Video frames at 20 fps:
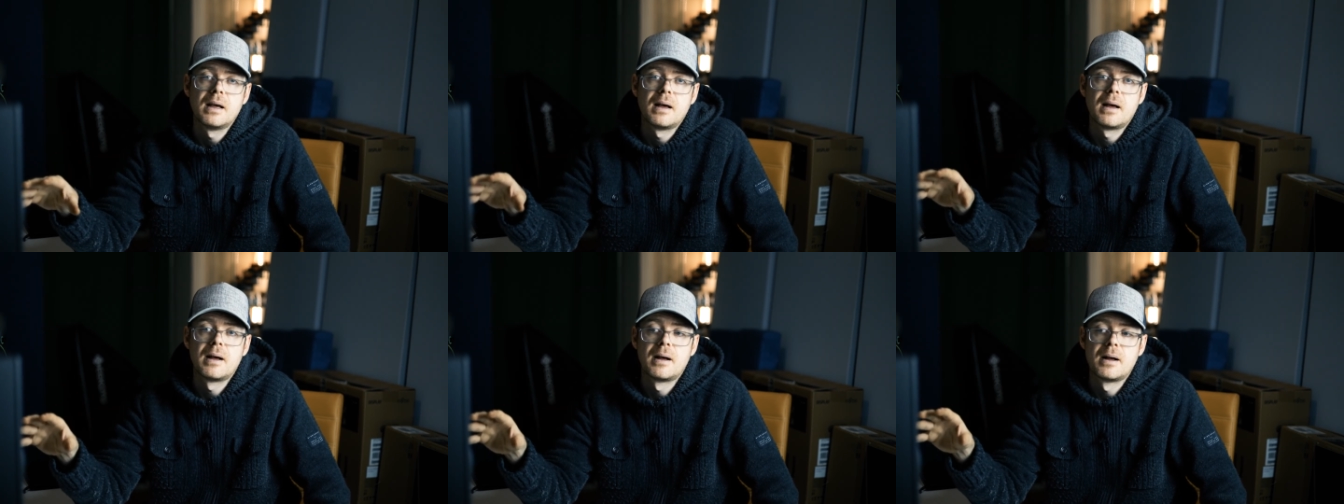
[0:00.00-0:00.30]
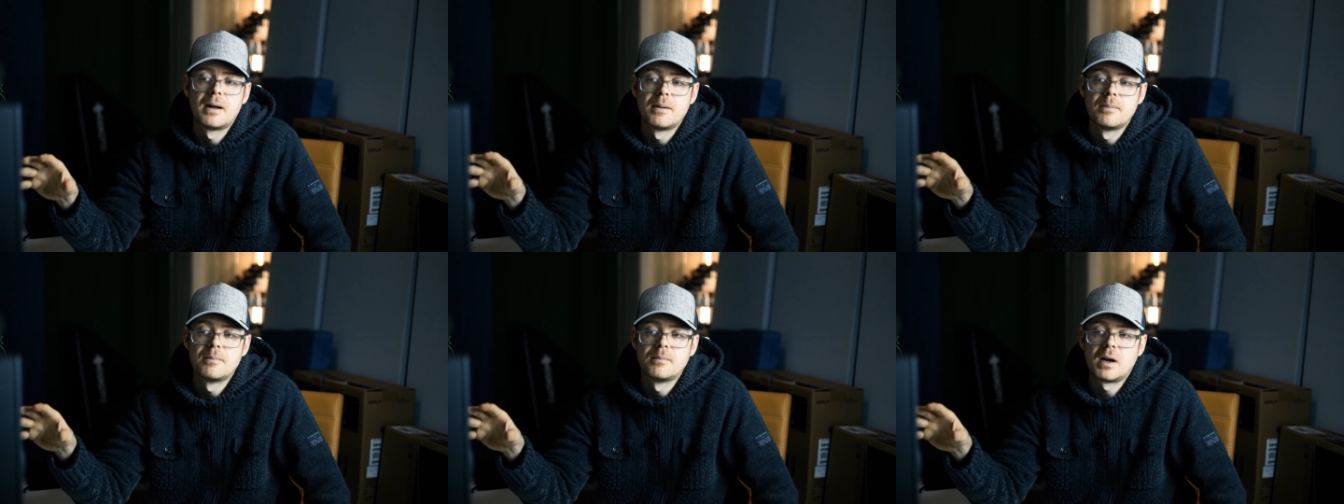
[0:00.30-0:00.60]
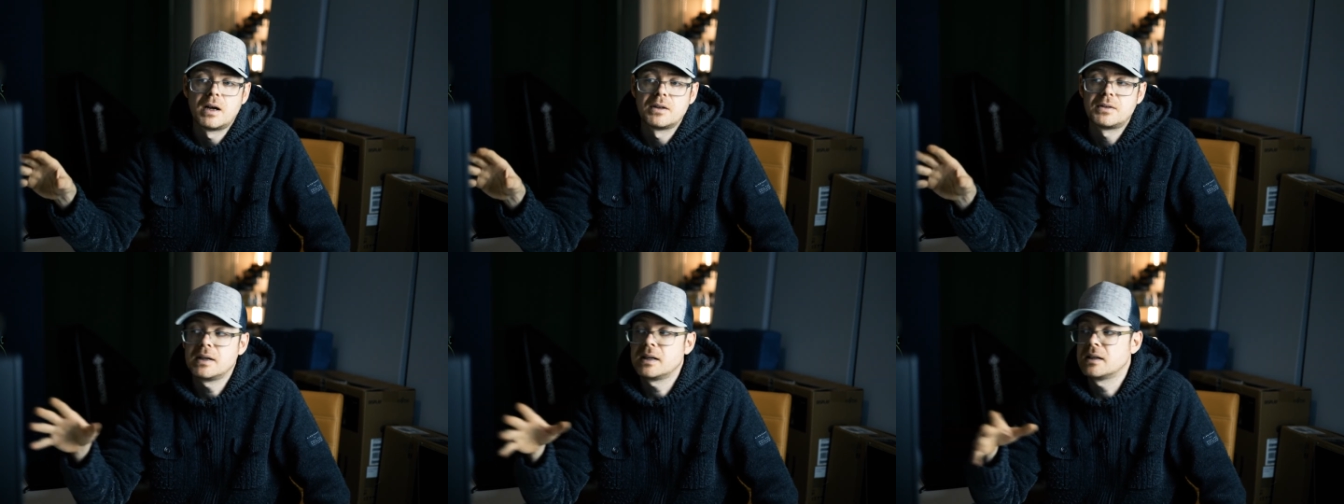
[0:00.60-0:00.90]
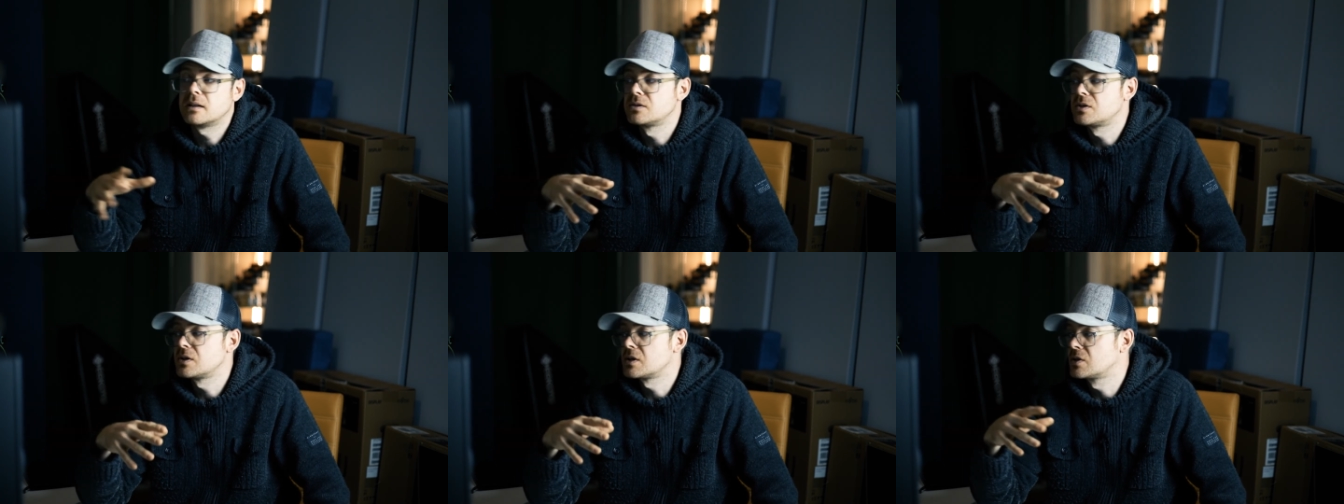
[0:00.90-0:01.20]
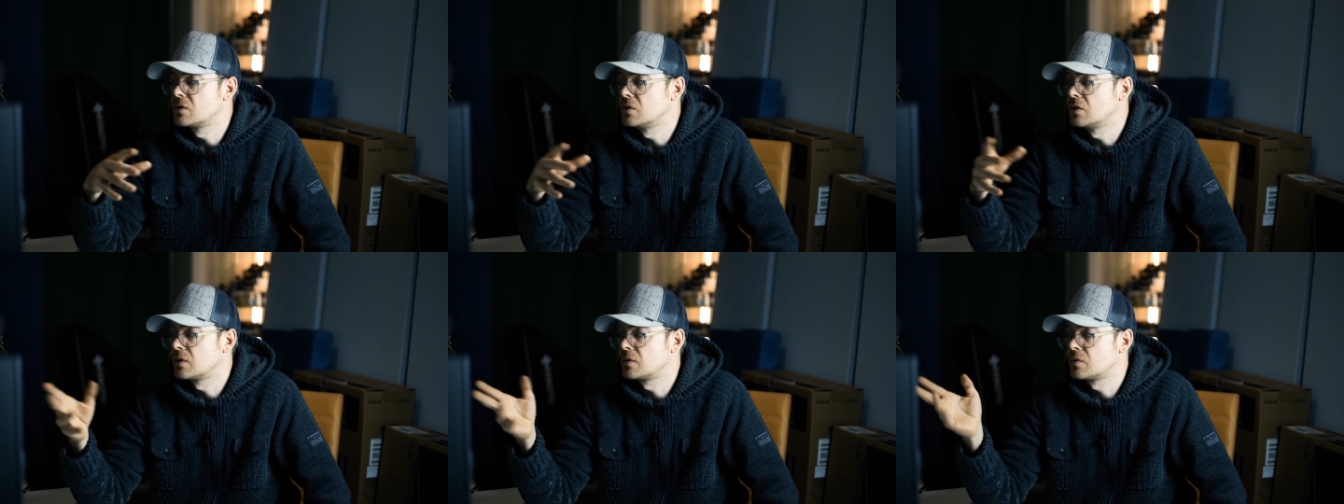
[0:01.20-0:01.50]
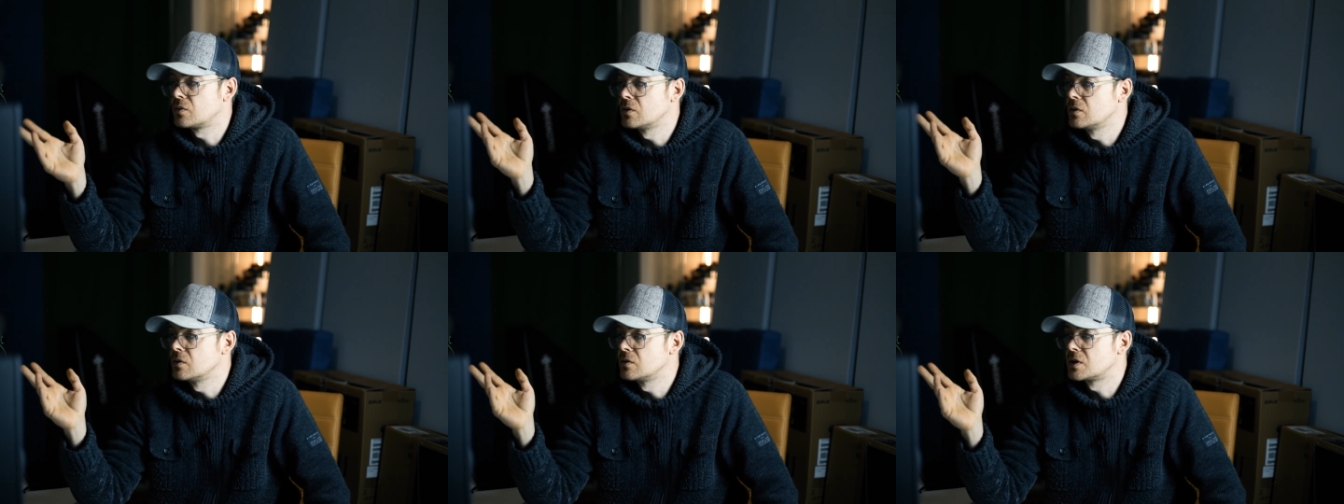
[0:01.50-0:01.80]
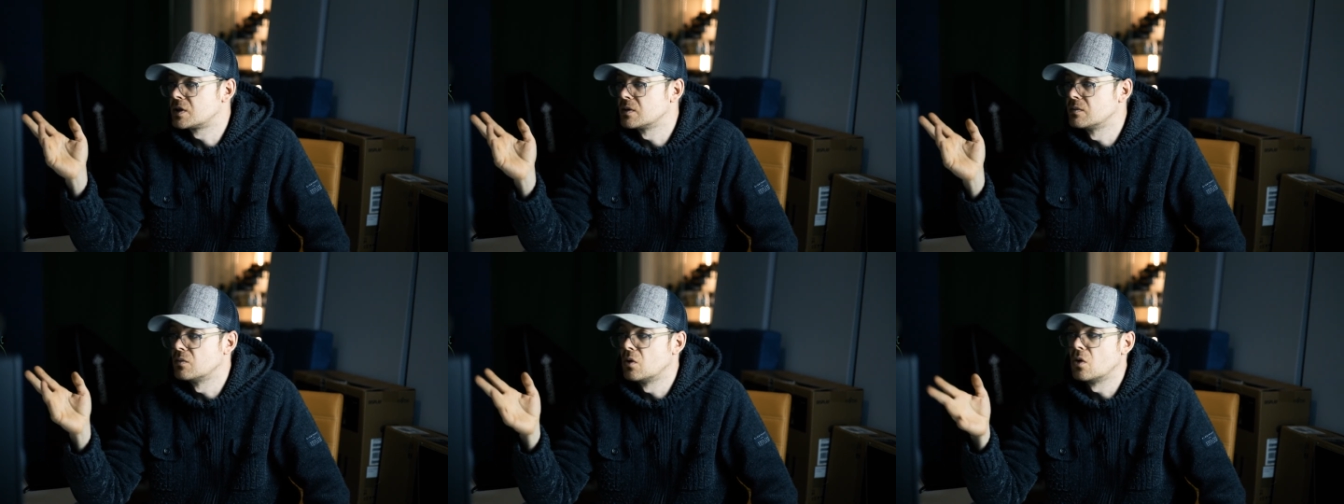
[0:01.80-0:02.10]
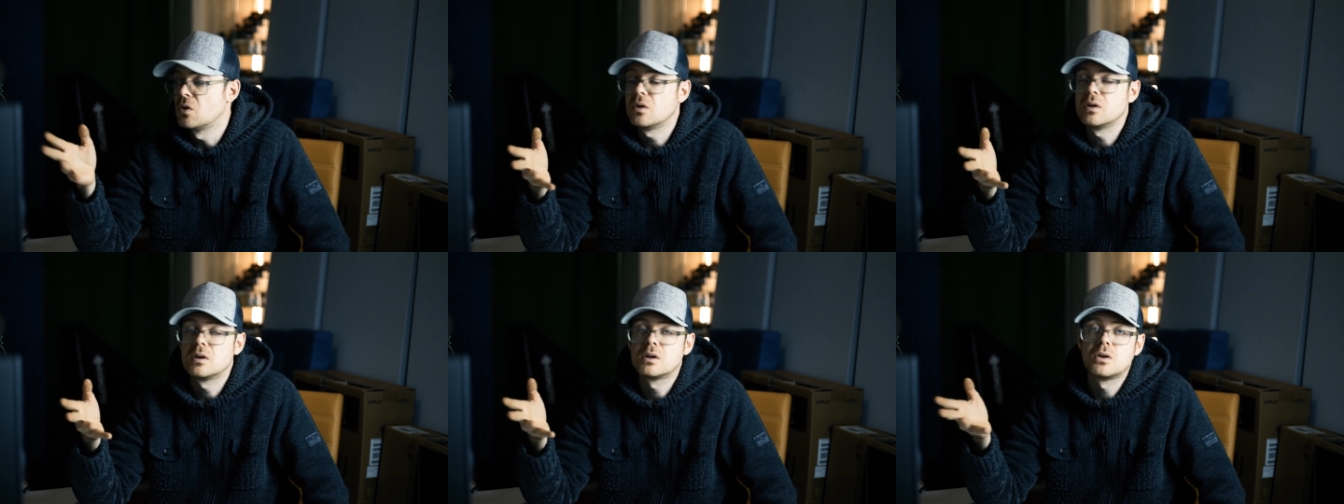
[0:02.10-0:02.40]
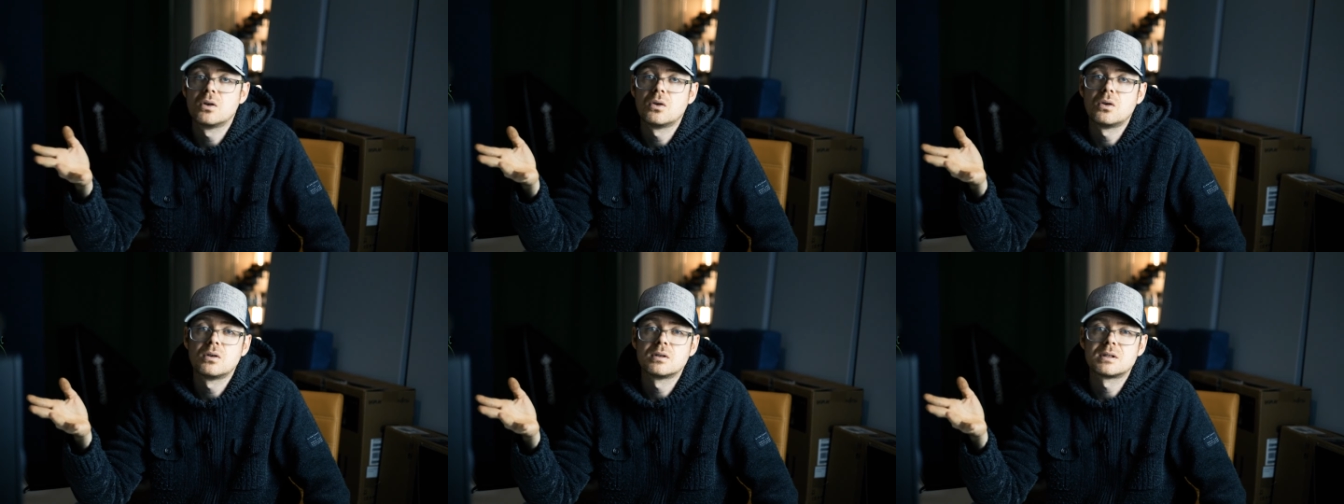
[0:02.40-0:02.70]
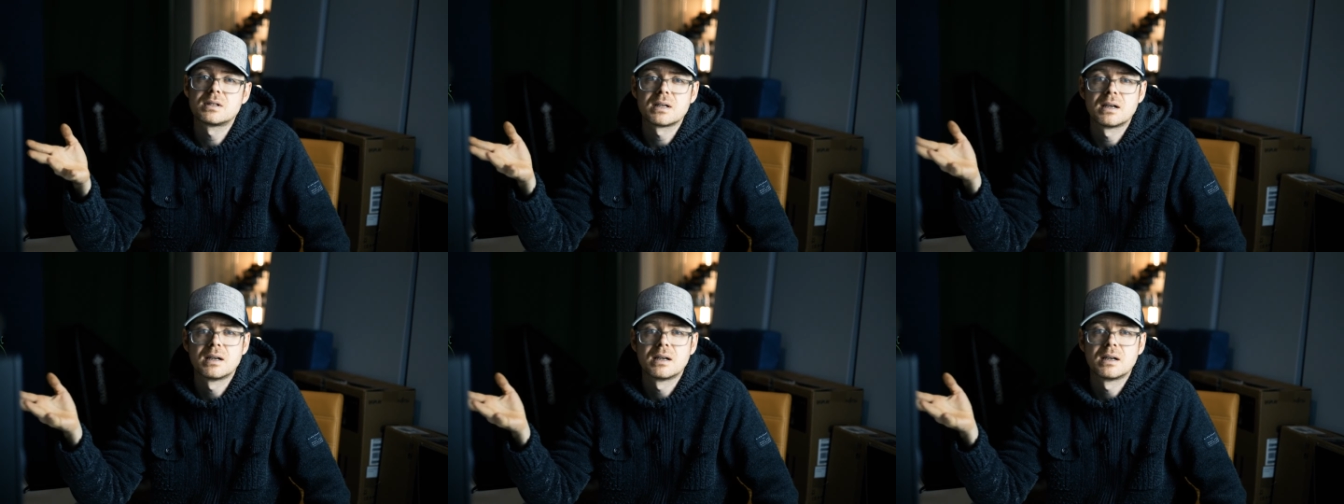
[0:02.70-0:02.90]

I think I'll just go through some more accords